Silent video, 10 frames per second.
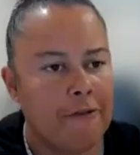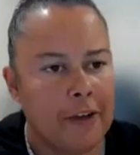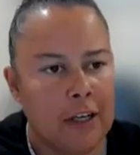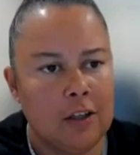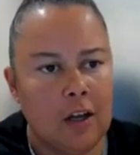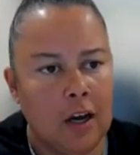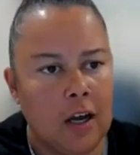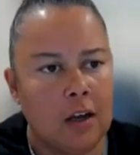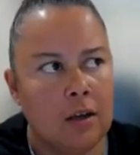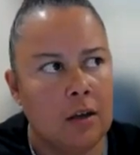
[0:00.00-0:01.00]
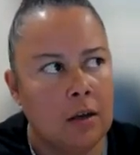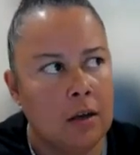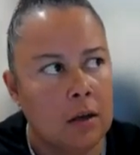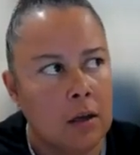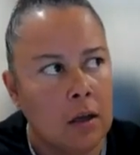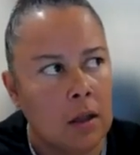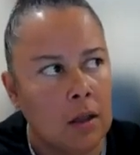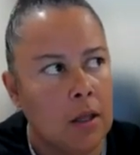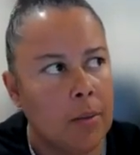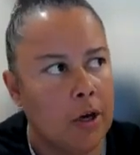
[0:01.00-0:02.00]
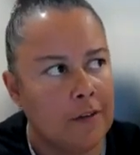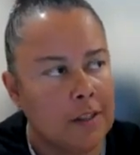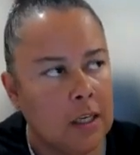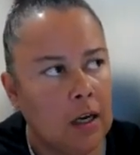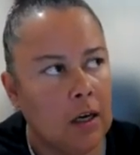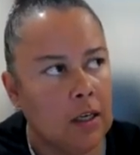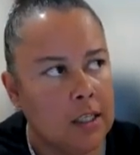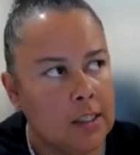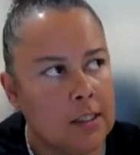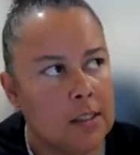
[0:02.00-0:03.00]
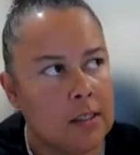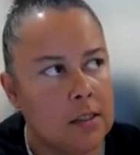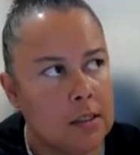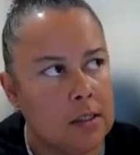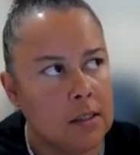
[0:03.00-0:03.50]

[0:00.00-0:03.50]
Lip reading: feel like the birth centre it's